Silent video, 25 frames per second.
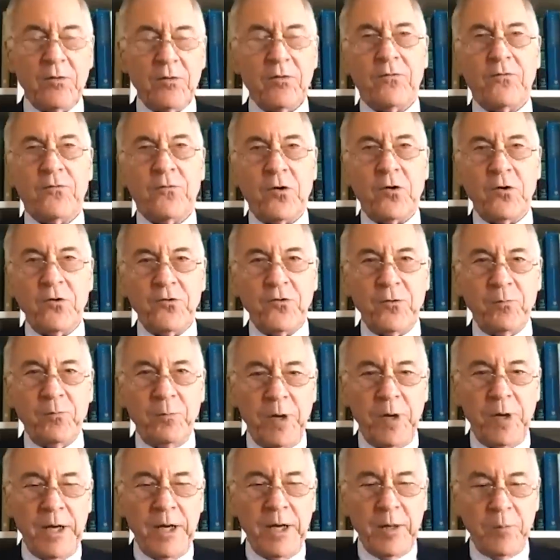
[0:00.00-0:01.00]
the surge of
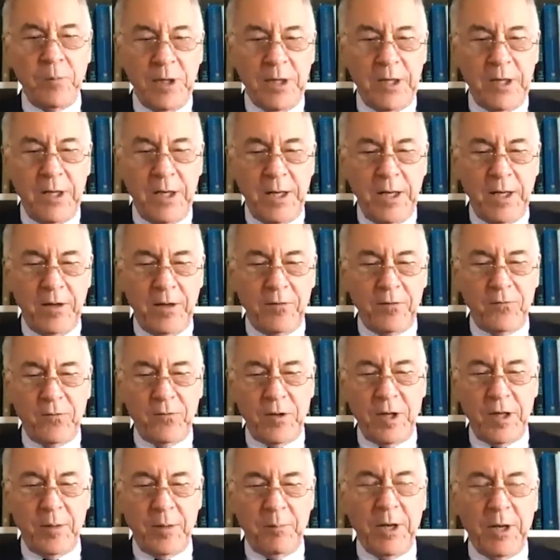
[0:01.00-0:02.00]
money begins
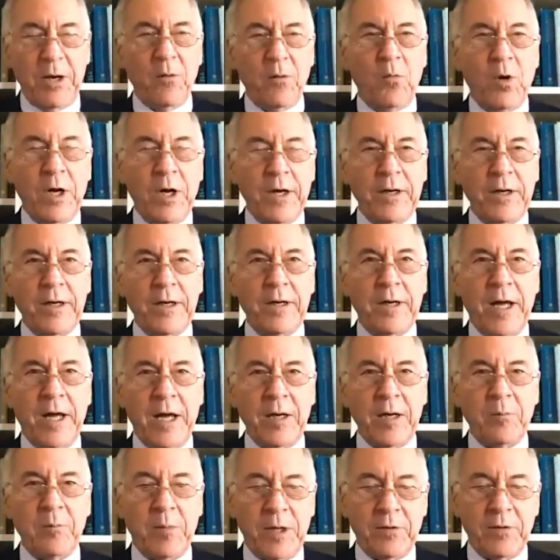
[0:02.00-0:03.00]
and about one to
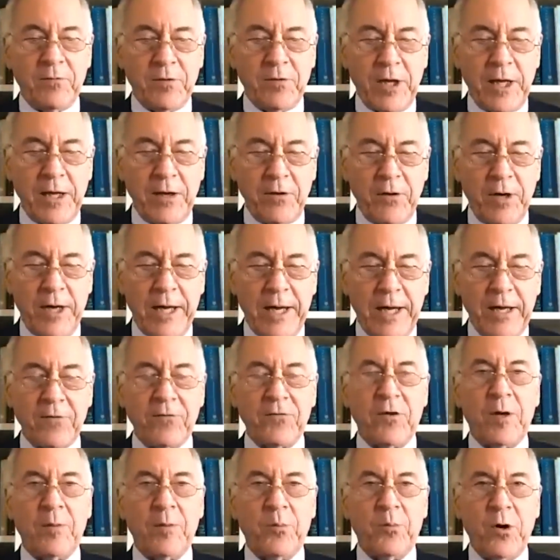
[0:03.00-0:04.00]
nine months later
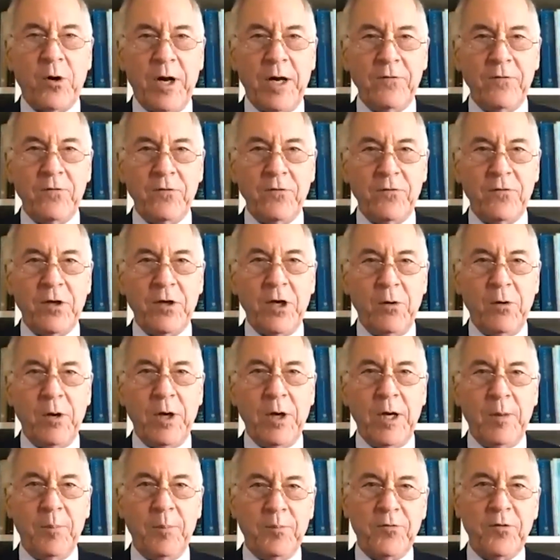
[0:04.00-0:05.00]
asset prices
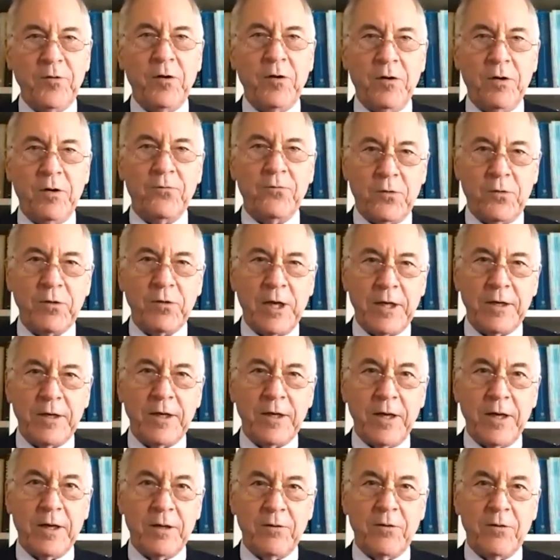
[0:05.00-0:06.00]
go up so they
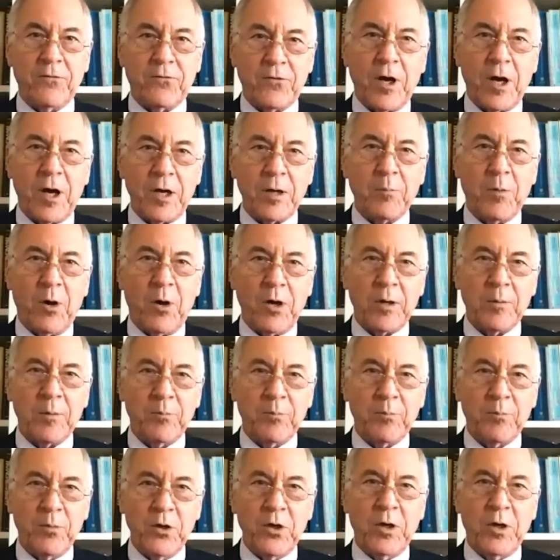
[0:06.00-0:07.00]
did the stock market
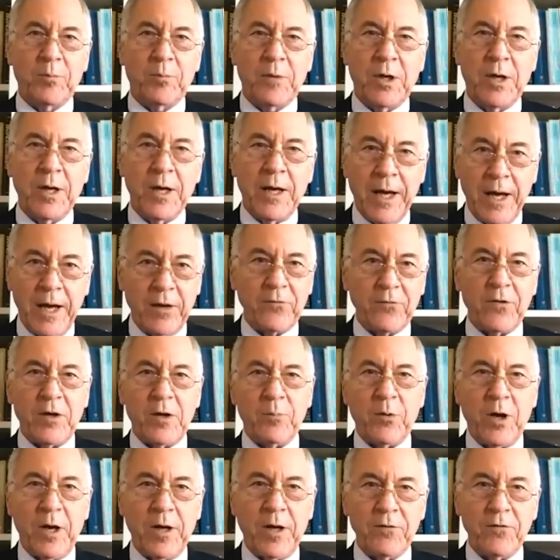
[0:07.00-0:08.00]
boom
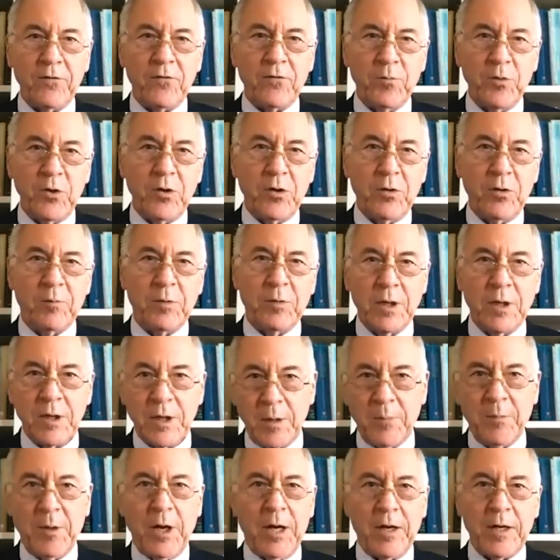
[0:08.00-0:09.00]
housing prices boom
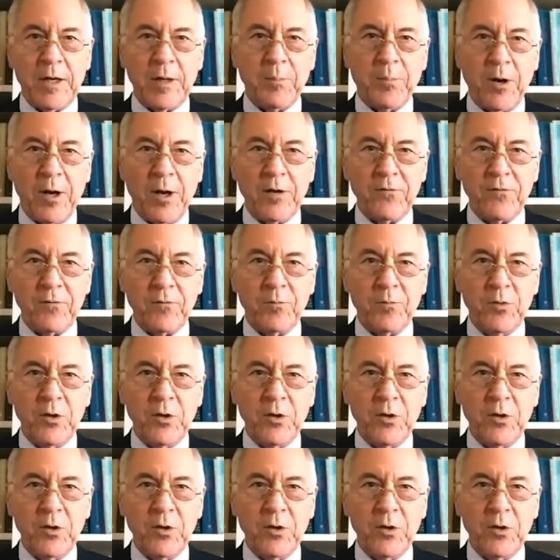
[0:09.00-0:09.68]
commodity prices